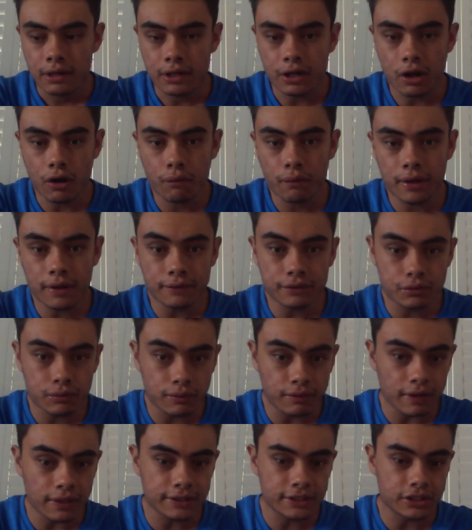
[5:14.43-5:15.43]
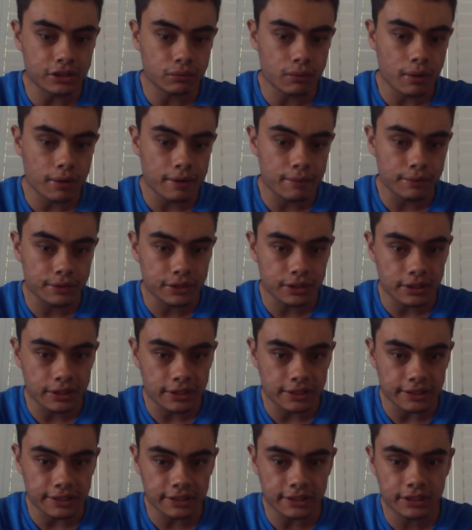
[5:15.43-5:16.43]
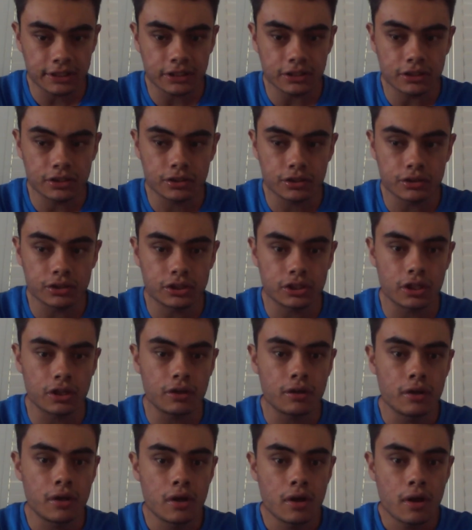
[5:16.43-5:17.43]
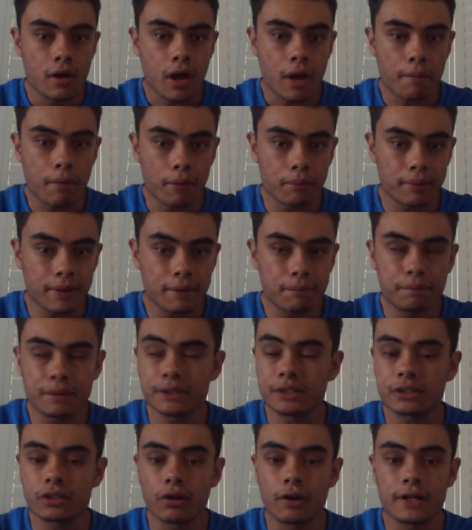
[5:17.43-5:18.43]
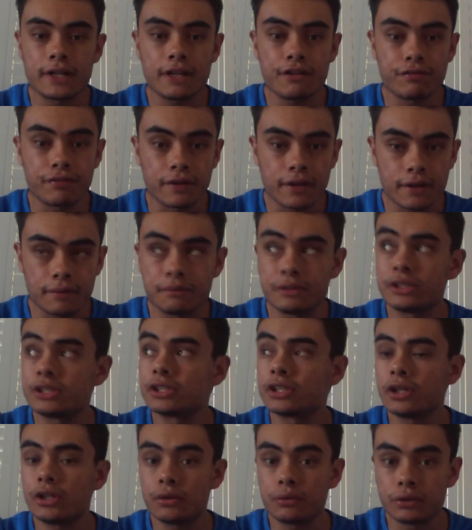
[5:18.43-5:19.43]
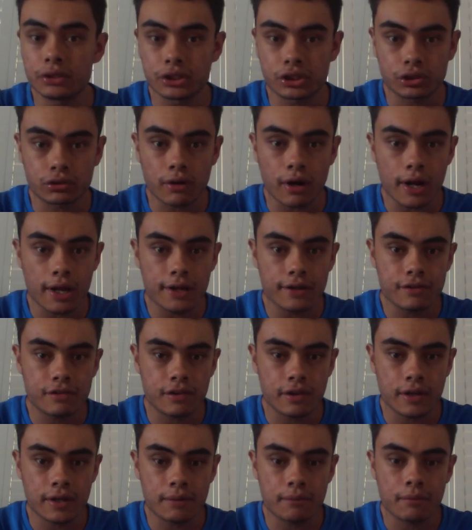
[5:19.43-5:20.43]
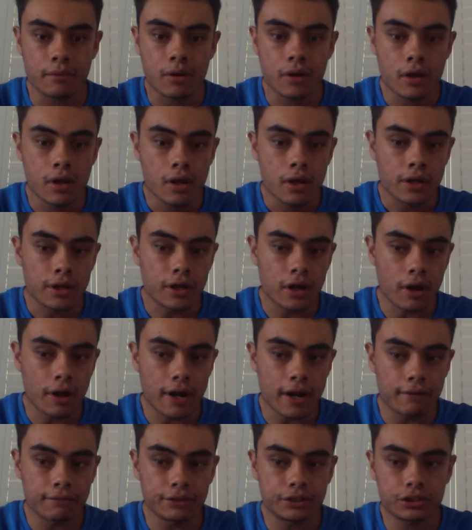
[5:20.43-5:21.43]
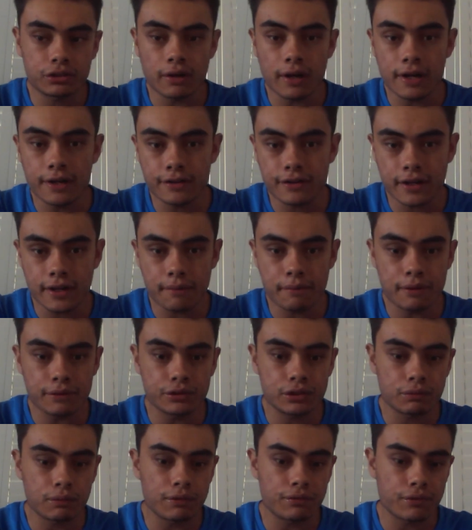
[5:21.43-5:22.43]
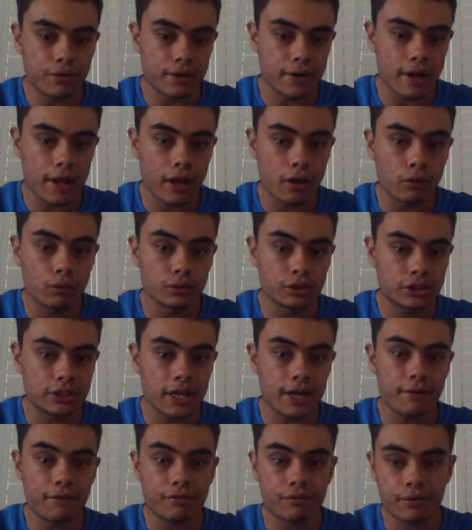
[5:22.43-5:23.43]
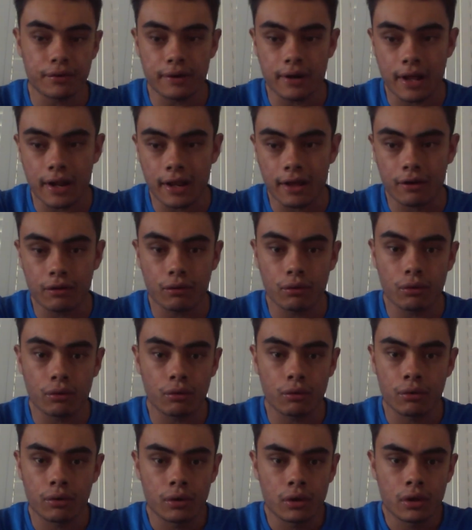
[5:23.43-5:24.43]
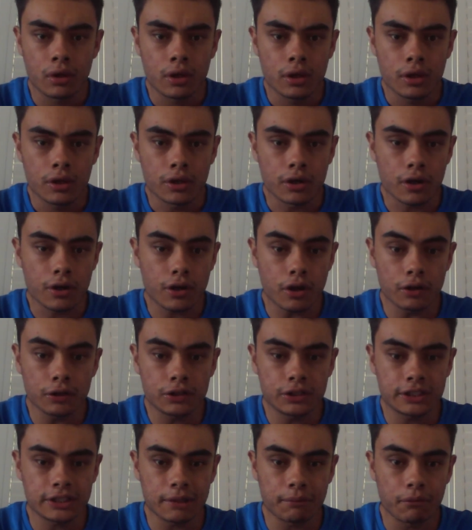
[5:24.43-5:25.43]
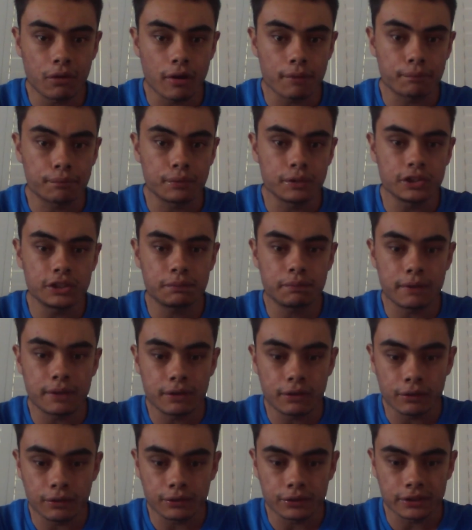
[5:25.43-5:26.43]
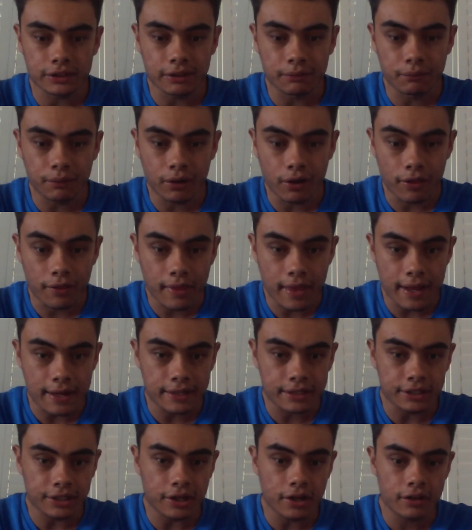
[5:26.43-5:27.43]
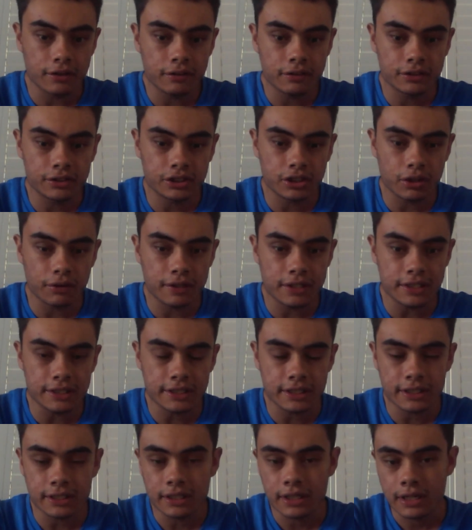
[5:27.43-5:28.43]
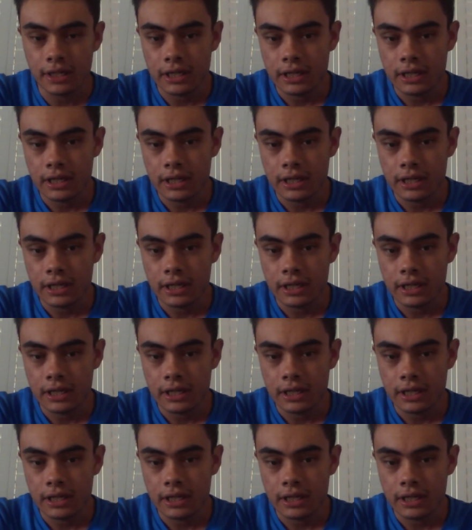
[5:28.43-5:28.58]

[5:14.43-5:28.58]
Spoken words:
you know, when he was with us as well, he was inconsistent too. So probably the best idea for him is to go to an Australian team, you know, another Australian team who's with Cronulla, or stay with Cronulla, or, you know, go to somewhere like Brisbane or somewhere like that, you know, so he doesn't